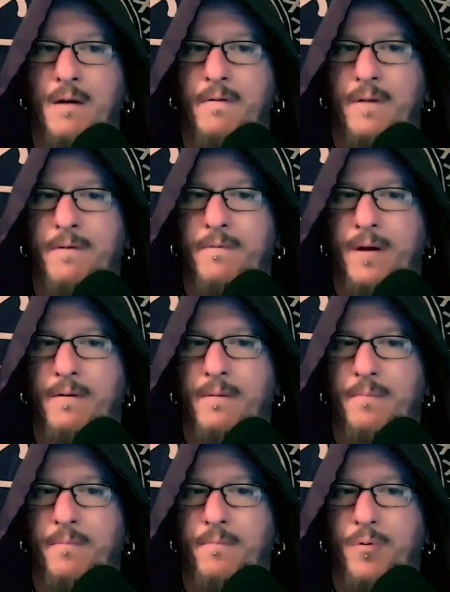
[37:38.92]
that that
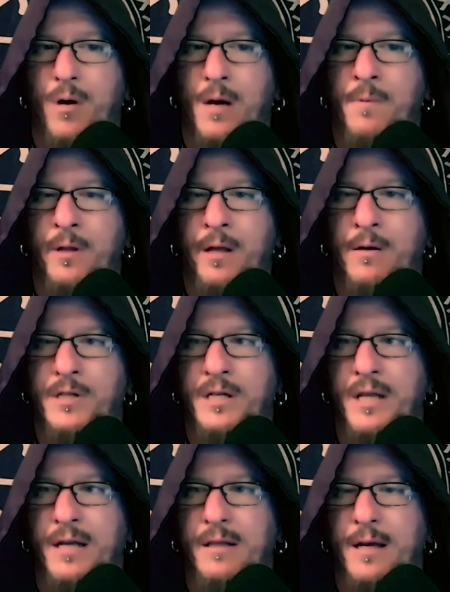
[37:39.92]
primal energy,
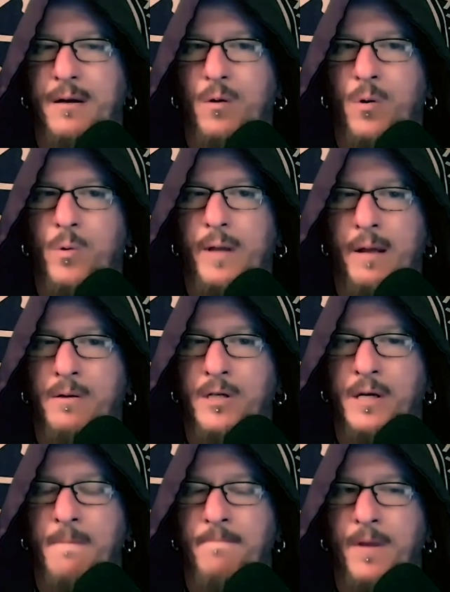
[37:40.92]
that that old
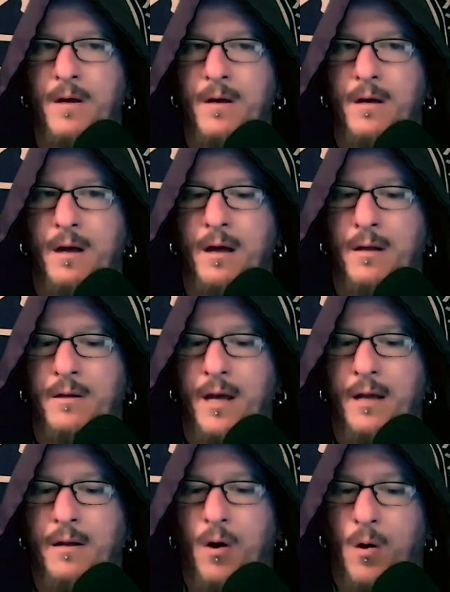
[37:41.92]
energy, and
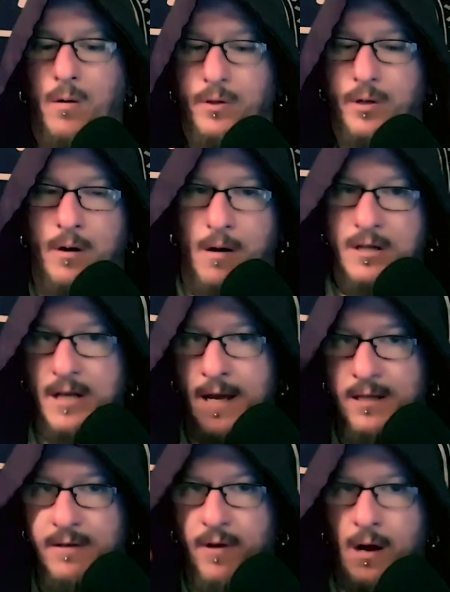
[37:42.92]
and altered our
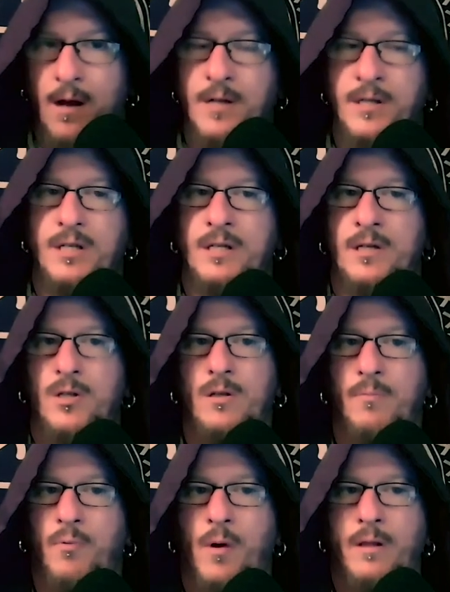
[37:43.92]
states of consciousness to the
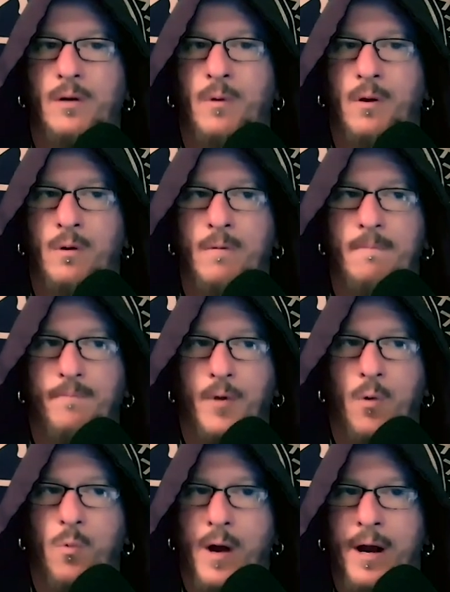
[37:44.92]
point that we were
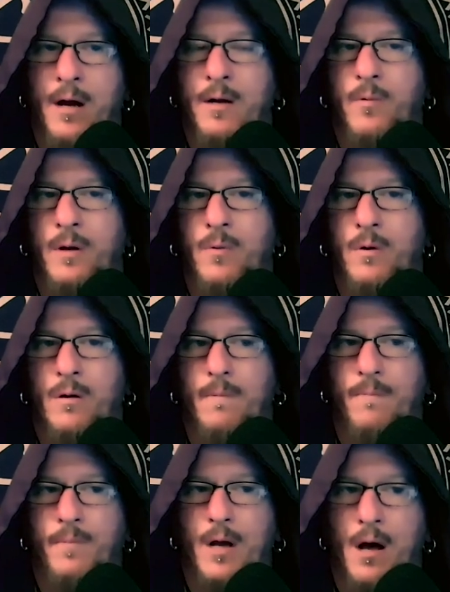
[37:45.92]
aware we were
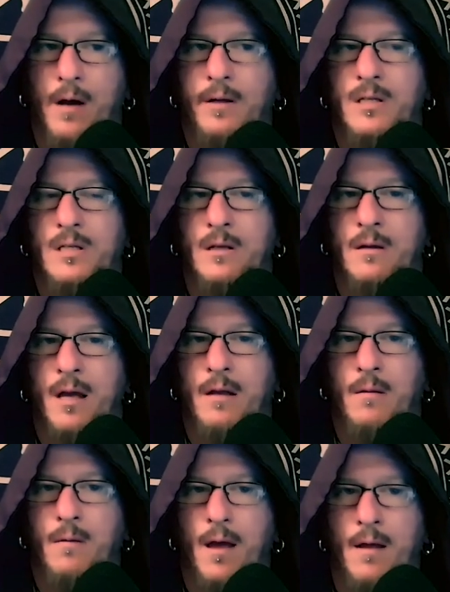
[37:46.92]
cognizant
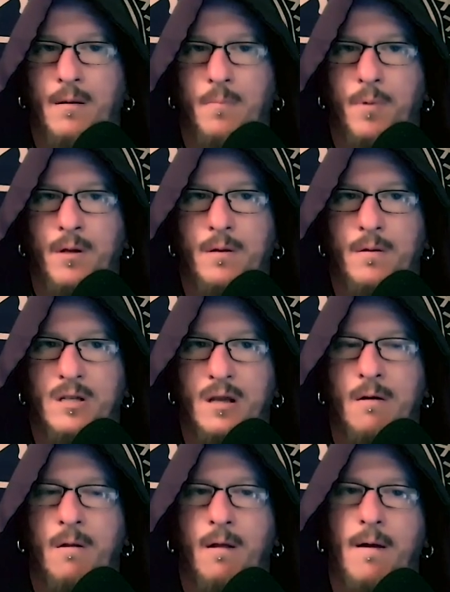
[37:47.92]
and and but
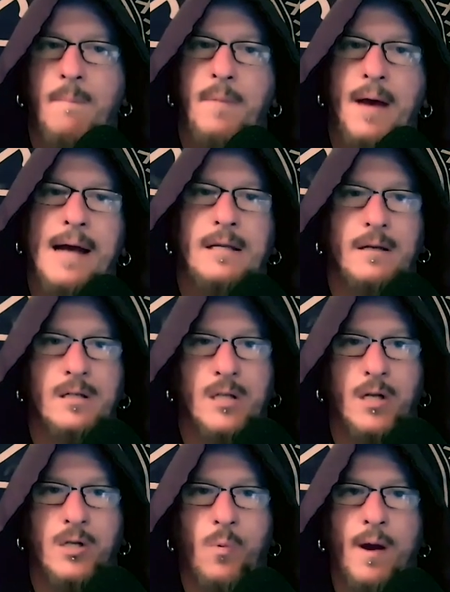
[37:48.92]
still impacted in
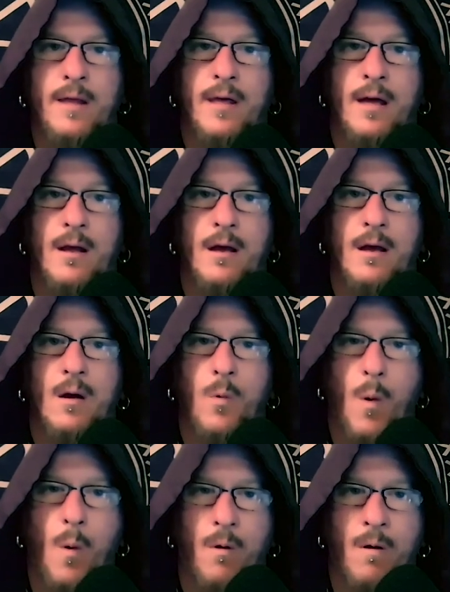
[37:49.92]
such a way that
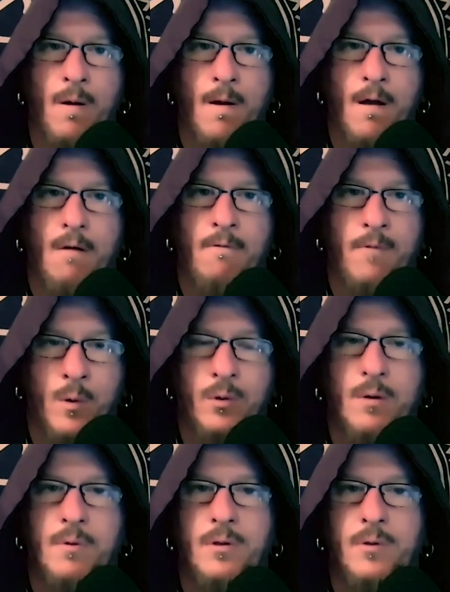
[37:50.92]
we were
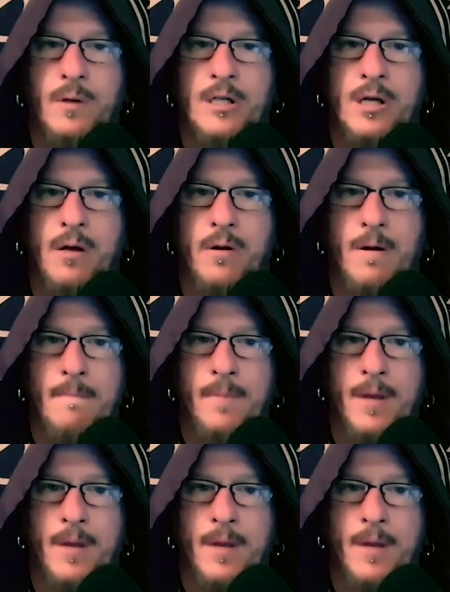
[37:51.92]
vulnerable to each other